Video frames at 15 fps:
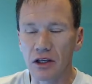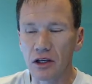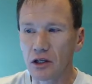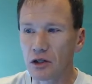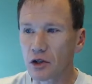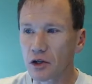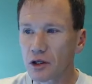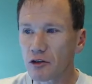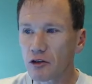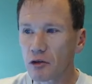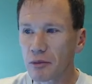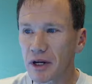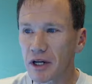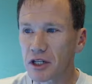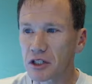Your
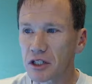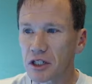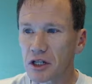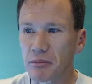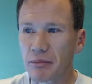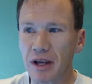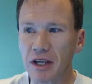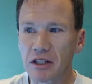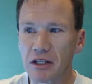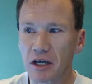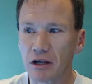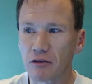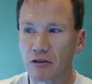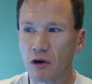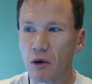information, your basic
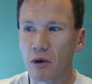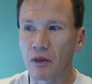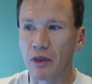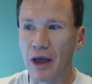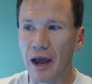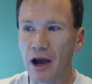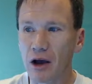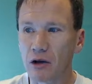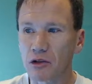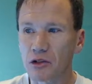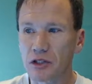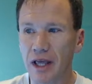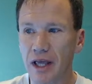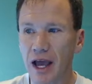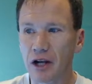info on the house,
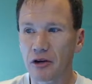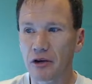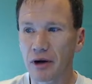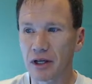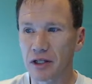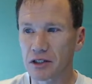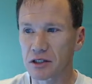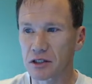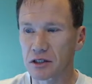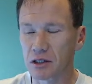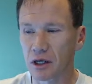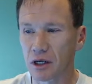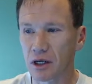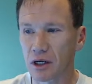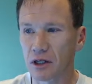the address,
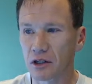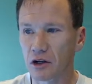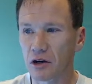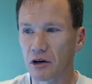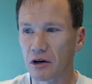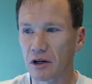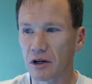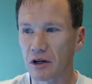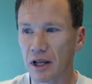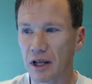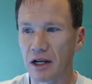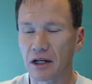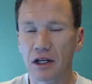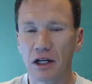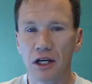the current
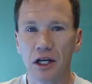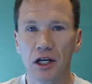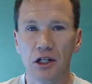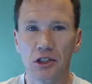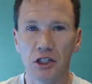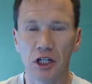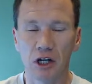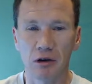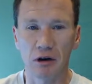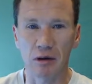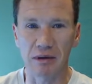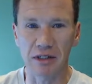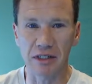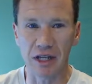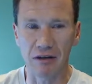date, should already
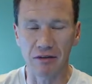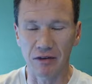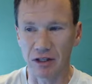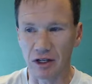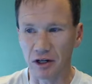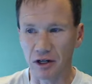be saved in there.